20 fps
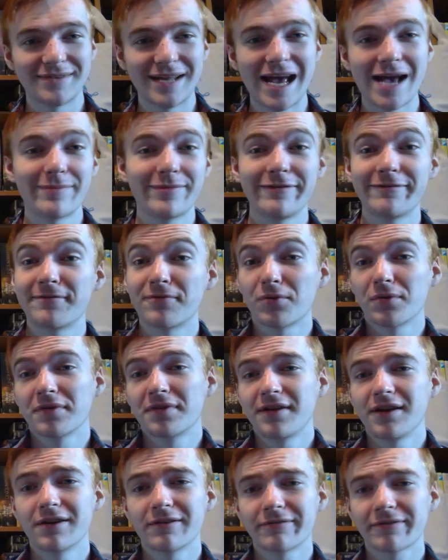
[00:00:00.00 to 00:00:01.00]
Happy 4th
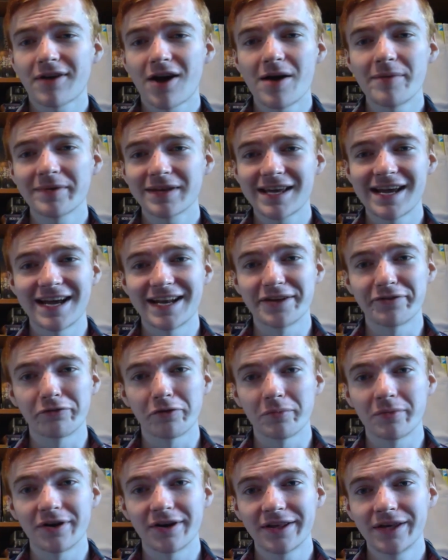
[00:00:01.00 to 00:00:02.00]
year of Comet Cat,
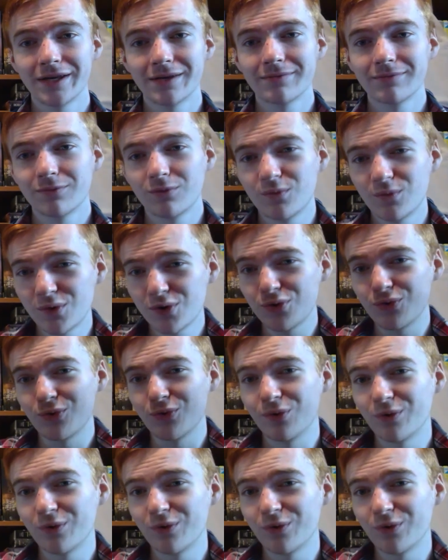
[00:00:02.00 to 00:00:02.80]
everybody. Woo.